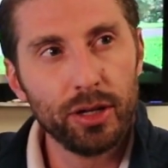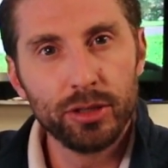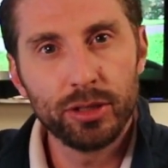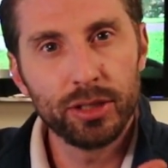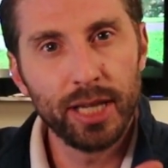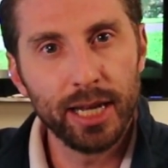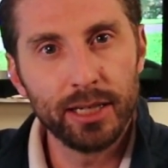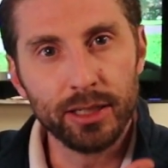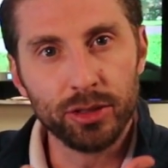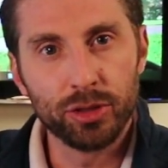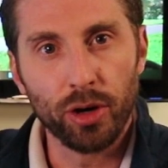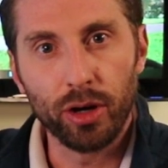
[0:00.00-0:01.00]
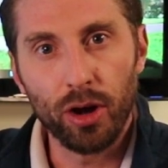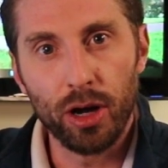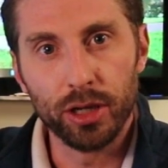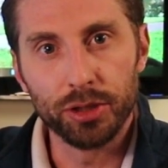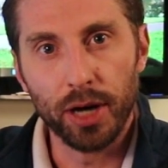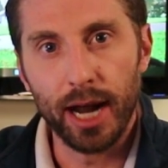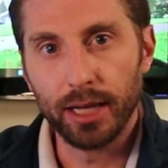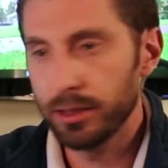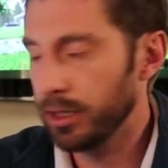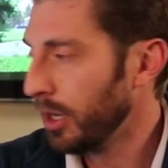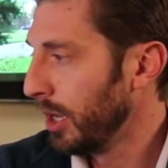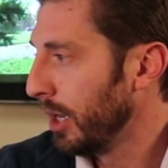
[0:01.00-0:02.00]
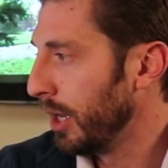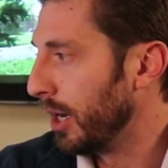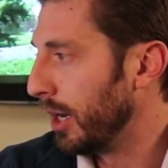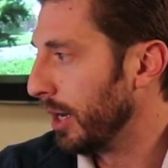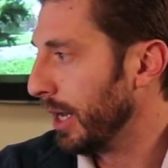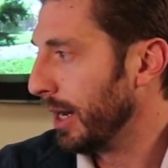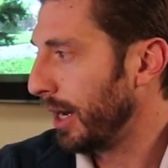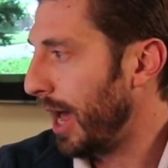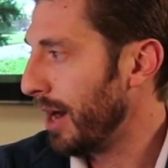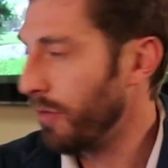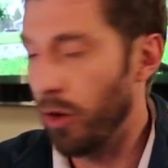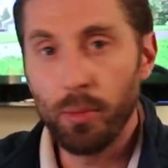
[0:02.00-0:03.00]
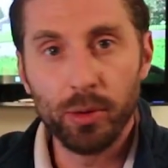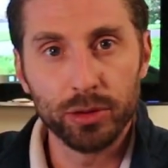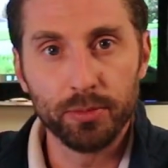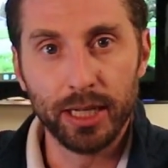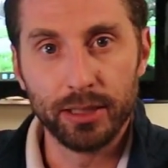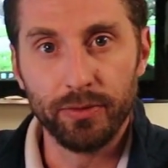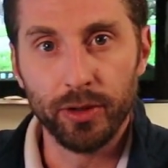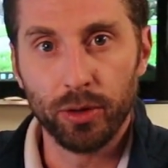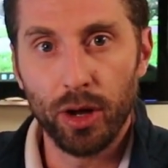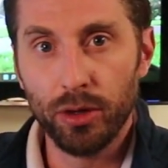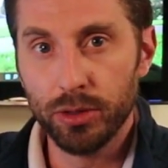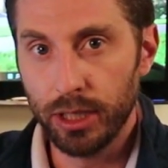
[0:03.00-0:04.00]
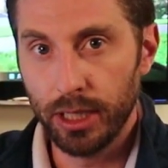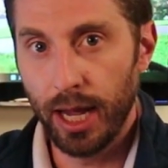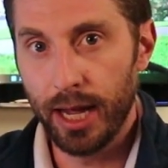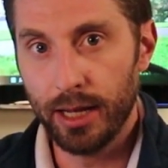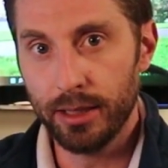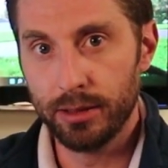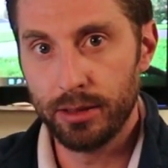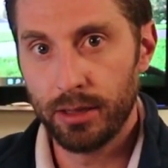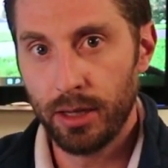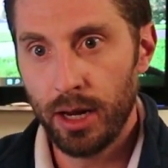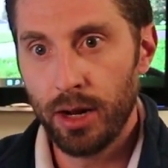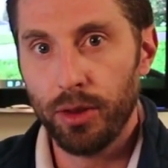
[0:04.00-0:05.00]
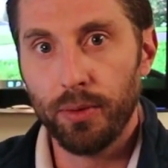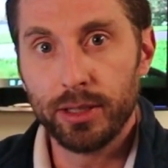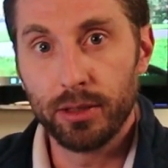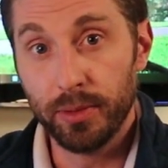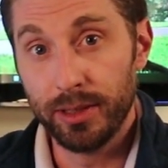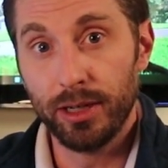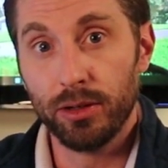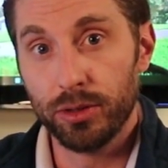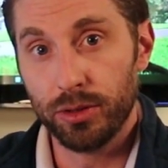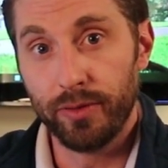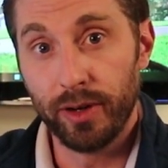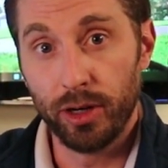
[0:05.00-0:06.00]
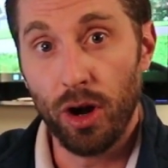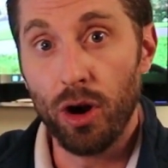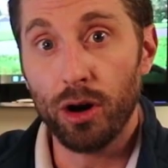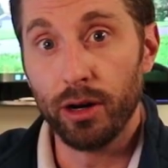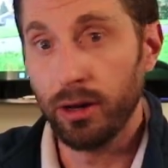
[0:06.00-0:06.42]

stand in stark contrast, and it kind of almost makes it feel cozy as the rest of the materials are very hard.